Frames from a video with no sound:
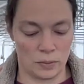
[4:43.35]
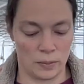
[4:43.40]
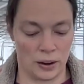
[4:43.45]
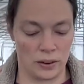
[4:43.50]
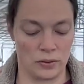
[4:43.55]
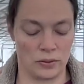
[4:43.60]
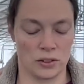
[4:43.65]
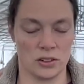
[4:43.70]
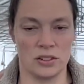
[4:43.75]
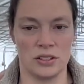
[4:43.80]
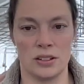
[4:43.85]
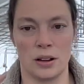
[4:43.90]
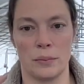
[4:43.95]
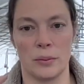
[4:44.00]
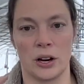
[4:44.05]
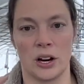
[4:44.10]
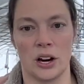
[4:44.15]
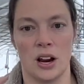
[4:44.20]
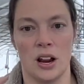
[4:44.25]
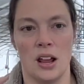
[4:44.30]
My first
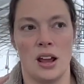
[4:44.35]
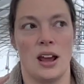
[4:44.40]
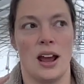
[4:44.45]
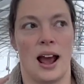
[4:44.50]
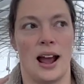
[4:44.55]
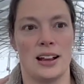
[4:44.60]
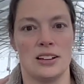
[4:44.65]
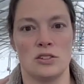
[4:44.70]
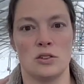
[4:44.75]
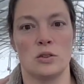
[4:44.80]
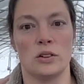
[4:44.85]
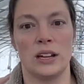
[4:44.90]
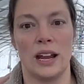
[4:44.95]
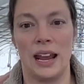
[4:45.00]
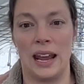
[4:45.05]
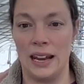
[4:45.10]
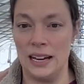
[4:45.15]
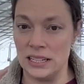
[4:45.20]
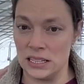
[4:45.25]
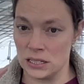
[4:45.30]
summer I sold
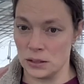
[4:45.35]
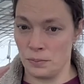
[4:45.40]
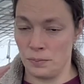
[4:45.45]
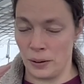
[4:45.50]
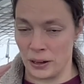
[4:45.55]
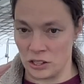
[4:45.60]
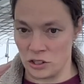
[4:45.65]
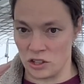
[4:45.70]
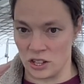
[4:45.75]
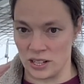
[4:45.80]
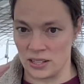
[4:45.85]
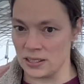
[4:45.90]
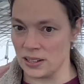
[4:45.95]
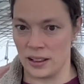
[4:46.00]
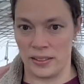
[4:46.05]
8 bunches,